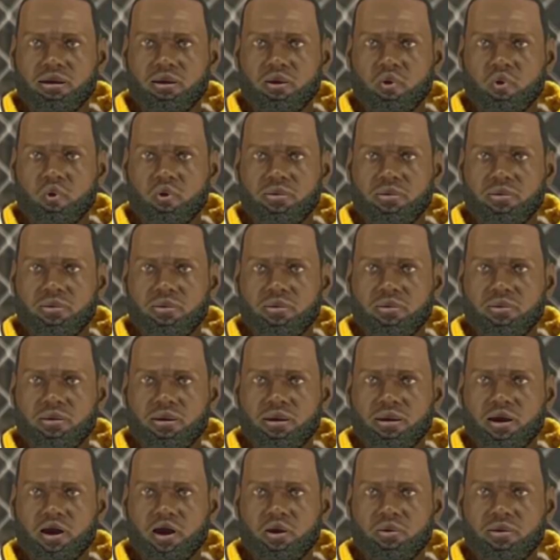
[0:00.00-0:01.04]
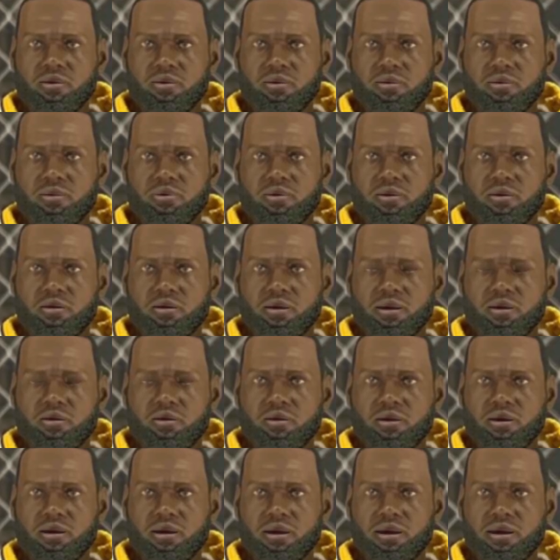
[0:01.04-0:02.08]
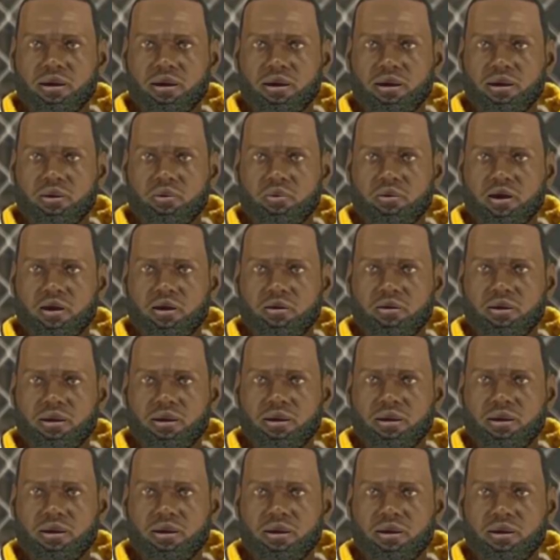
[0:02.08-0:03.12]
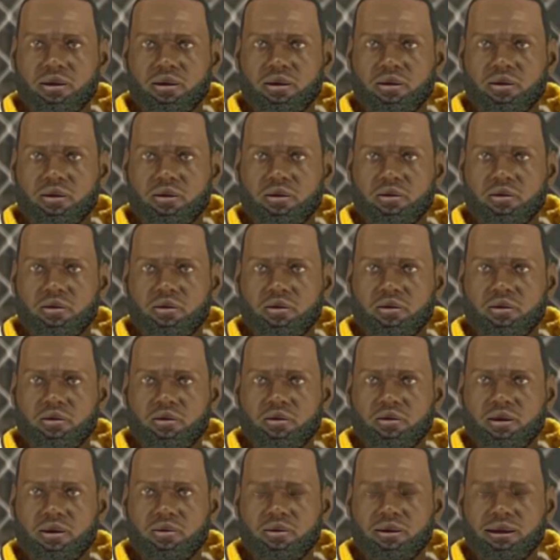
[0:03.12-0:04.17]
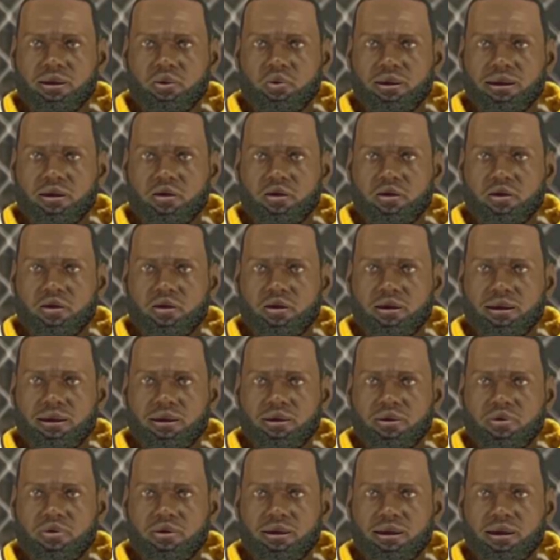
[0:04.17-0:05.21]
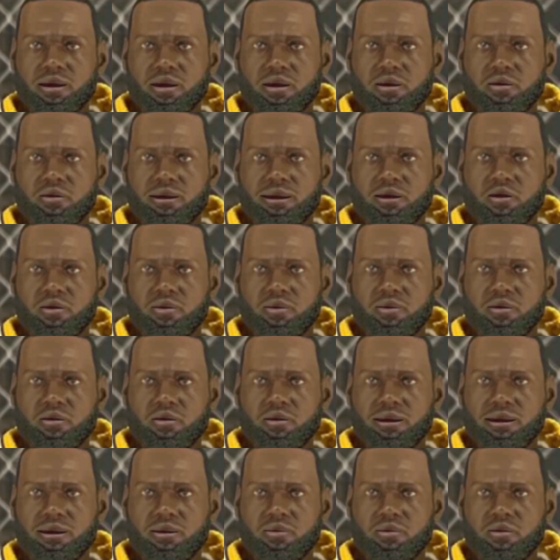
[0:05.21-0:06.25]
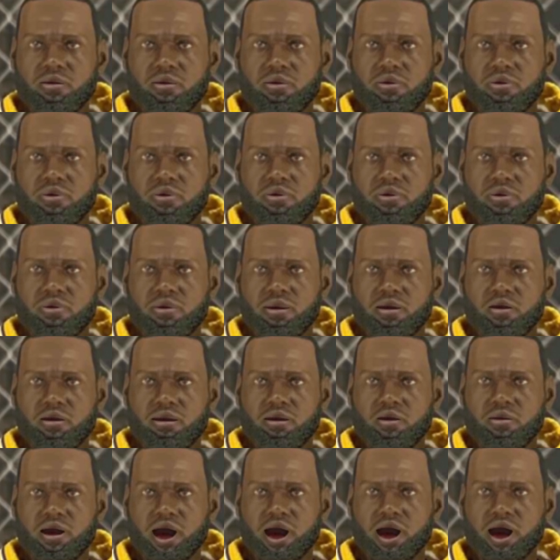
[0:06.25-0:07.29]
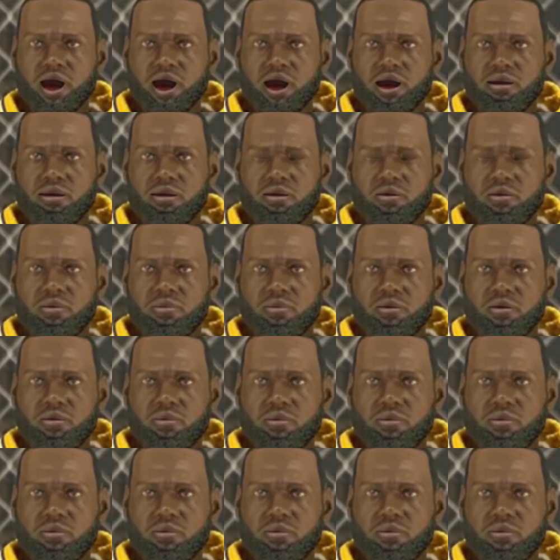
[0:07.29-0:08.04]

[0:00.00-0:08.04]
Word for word: is still one of the most slept on MPCs of all time. The last NPC that Madlib is known to use is the MPC 2000.